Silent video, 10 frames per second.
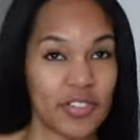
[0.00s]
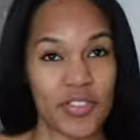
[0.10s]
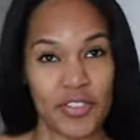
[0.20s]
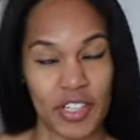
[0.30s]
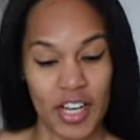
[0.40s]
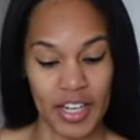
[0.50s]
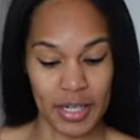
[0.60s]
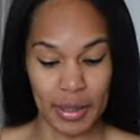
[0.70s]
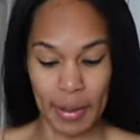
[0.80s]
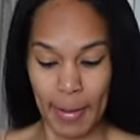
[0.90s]
lives for
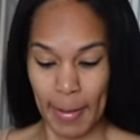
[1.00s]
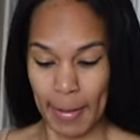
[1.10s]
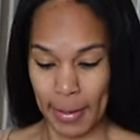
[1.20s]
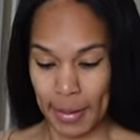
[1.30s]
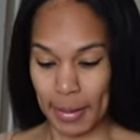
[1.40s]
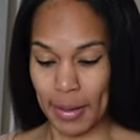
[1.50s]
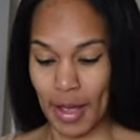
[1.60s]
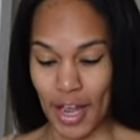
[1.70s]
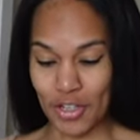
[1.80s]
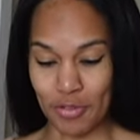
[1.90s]
line.
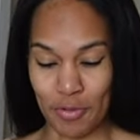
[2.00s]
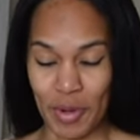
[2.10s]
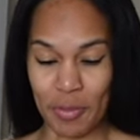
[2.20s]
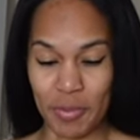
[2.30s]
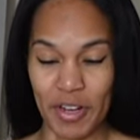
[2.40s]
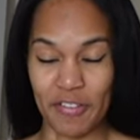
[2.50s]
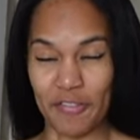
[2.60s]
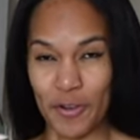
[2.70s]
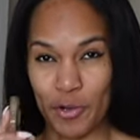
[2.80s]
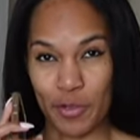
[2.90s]
I just remember my
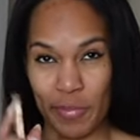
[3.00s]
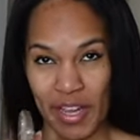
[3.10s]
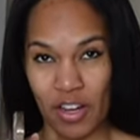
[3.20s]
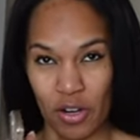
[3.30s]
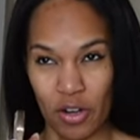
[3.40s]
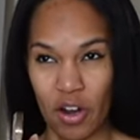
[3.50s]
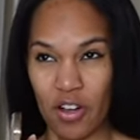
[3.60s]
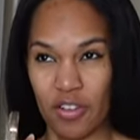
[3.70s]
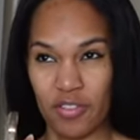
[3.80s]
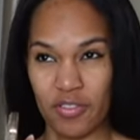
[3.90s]
first pair
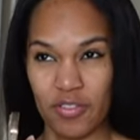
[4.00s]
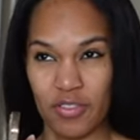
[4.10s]
of,